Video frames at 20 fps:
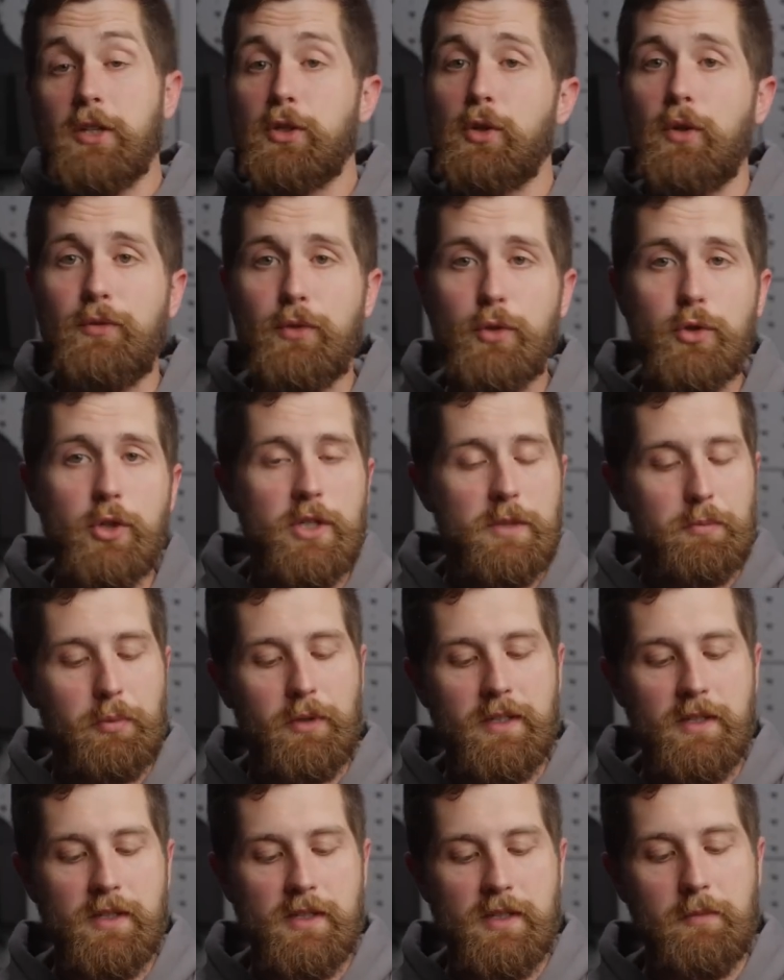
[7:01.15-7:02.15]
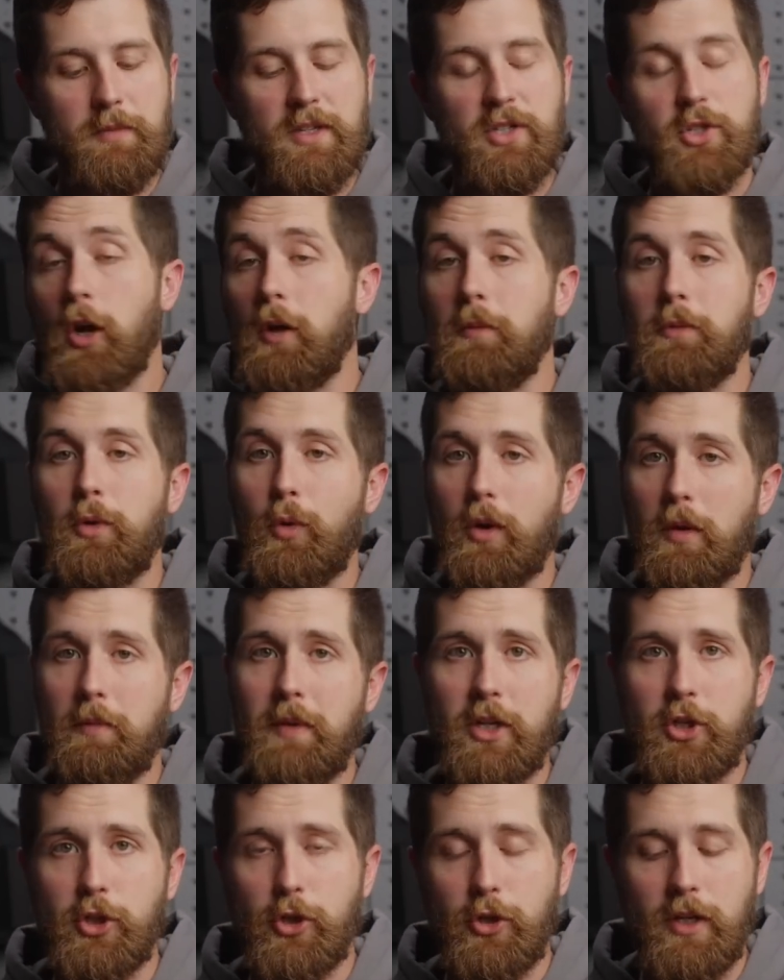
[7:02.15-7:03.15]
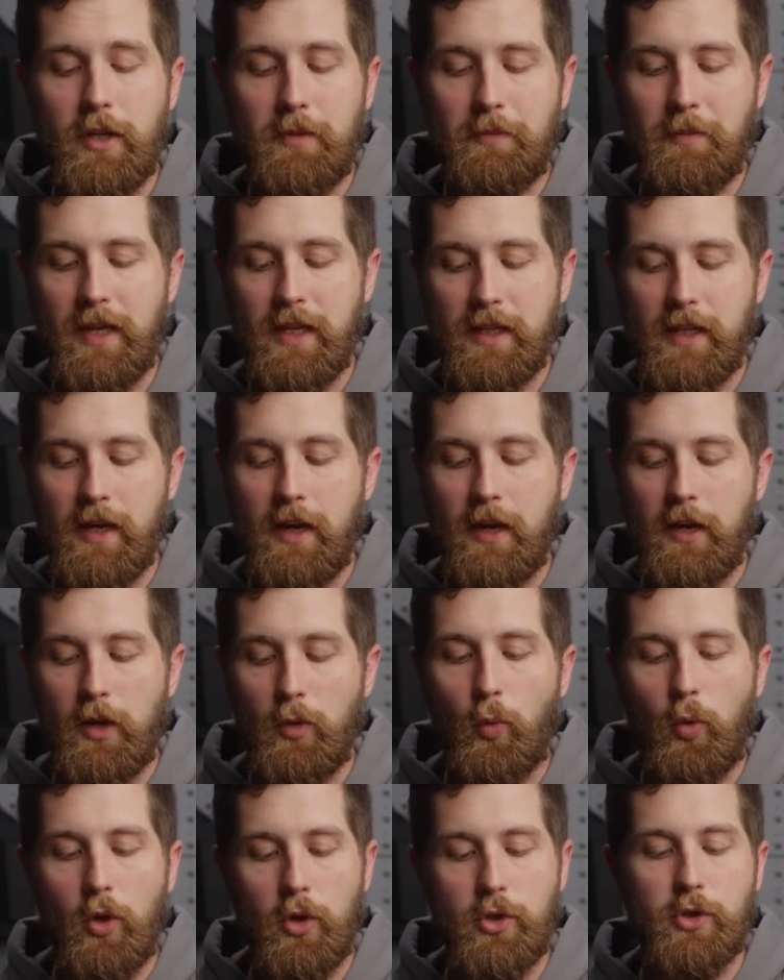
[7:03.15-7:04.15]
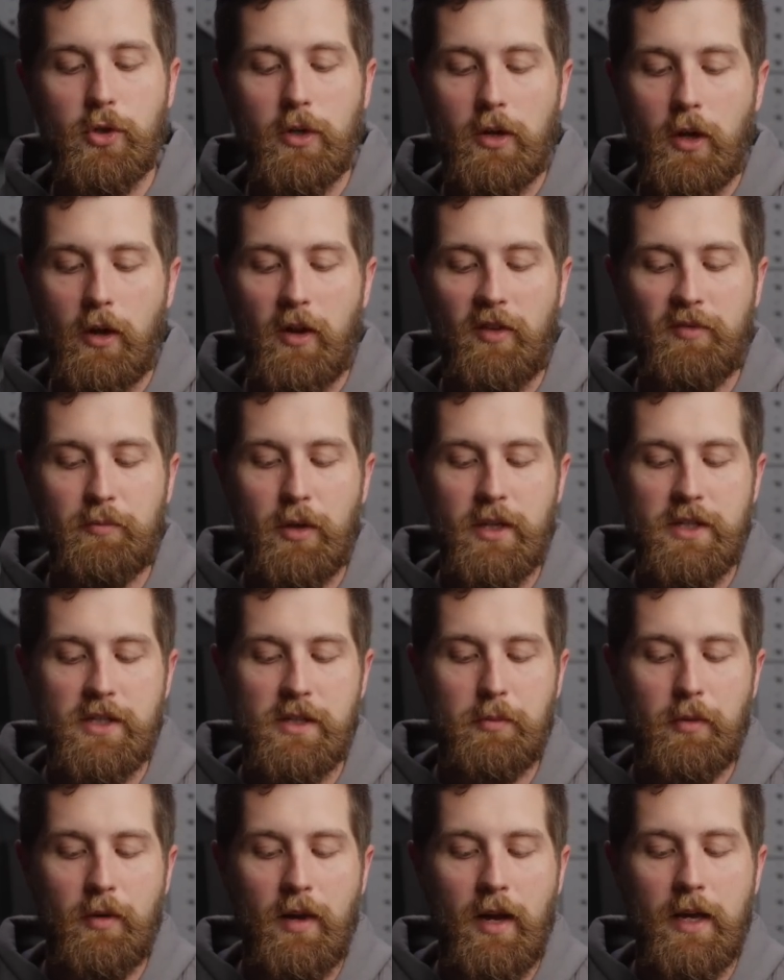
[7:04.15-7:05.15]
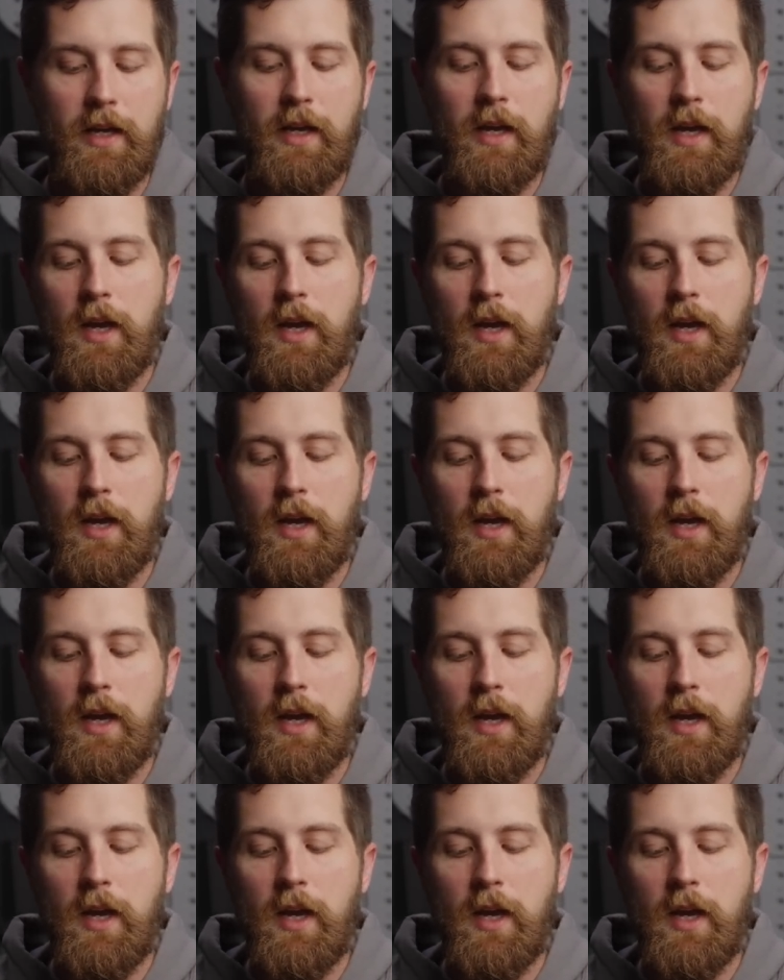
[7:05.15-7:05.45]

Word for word: So if you just splinted somebody's arm, you want to make sure you didn't make that any worse or cut off blood supply.